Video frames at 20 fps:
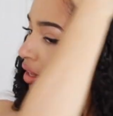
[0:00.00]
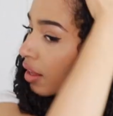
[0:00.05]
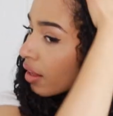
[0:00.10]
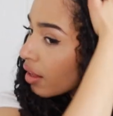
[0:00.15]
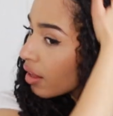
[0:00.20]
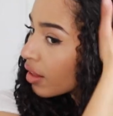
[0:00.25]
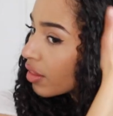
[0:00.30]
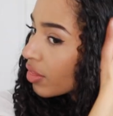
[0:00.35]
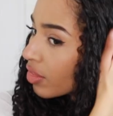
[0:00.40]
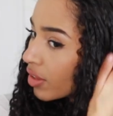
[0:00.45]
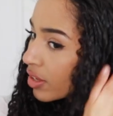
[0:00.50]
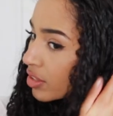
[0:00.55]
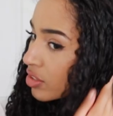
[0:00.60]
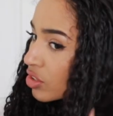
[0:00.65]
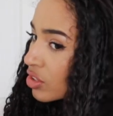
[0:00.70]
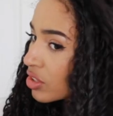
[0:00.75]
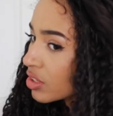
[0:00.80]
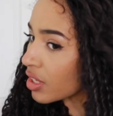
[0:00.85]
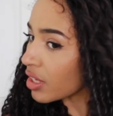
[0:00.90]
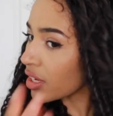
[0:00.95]
and that's
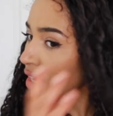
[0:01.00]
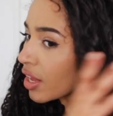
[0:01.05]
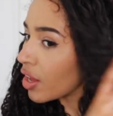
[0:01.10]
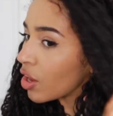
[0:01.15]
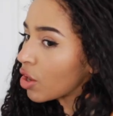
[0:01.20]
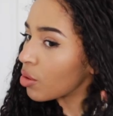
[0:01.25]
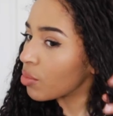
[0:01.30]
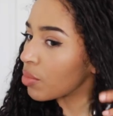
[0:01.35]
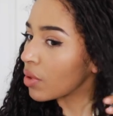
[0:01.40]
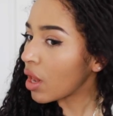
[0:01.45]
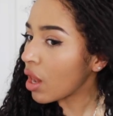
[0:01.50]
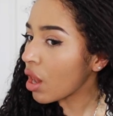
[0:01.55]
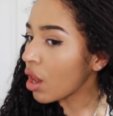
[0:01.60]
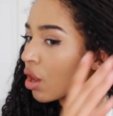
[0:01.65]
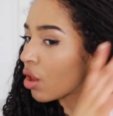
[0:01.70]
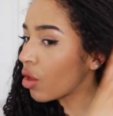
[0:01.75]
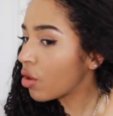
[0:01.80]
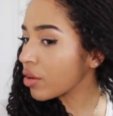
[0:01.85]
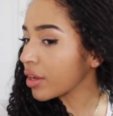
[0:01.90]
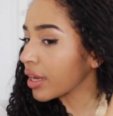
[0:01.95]
just going to help
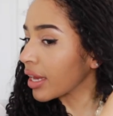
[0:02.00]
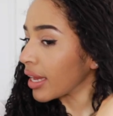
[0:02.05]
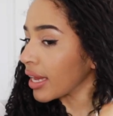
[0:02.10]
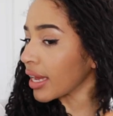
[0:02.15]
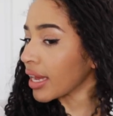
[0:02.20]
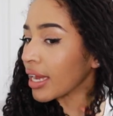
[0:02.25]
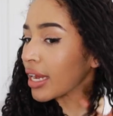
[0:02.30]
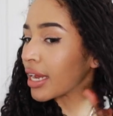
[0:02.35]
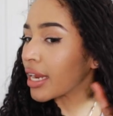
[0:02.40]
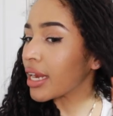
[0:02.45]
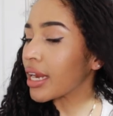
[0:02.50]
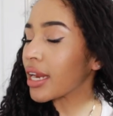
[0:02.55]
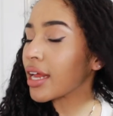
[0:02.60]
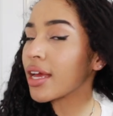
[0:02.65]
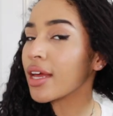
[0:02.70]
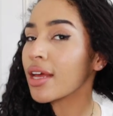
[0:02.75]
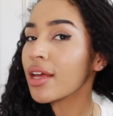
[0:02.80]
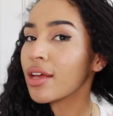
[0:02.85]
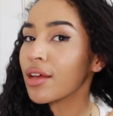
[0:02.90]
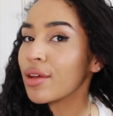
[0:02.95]
lock in